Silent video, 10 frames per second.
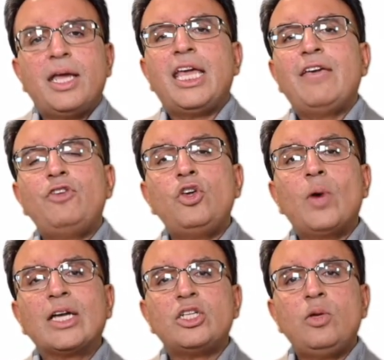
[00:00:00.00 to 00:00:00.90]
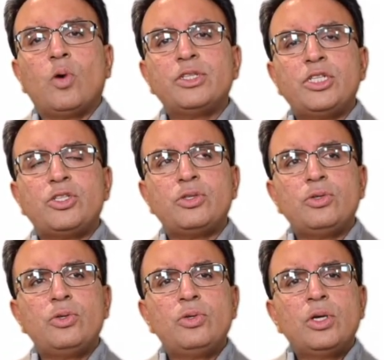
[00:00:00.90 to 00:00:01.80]
If you actually wanted
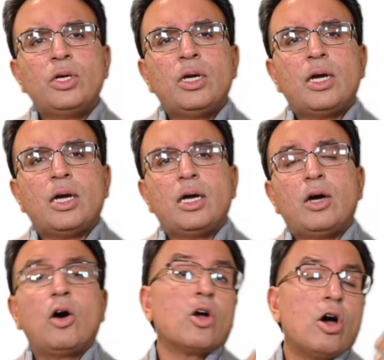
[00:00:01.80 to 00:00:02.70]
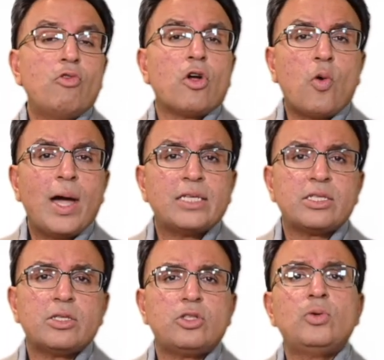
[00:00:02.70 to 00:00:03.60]
to, or got a
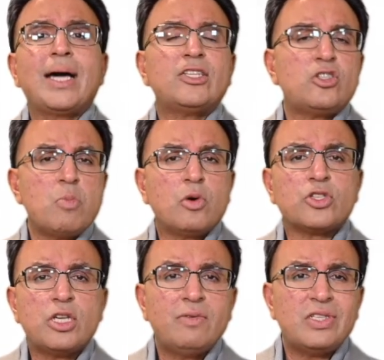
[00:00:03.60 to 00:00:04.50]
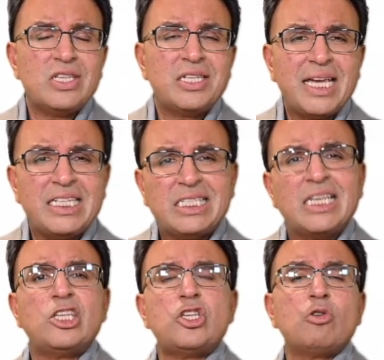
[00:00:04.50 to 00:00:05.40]
request to add some more servers in your data
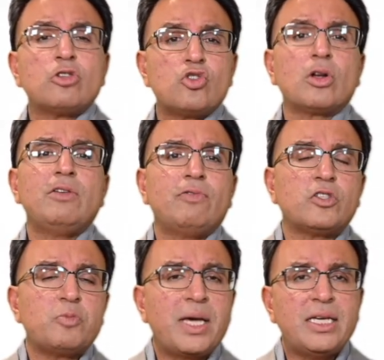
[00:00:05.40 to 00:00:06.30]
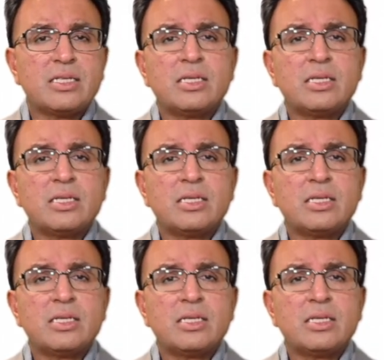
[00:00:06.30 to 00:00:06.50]
center and you're struggling for space,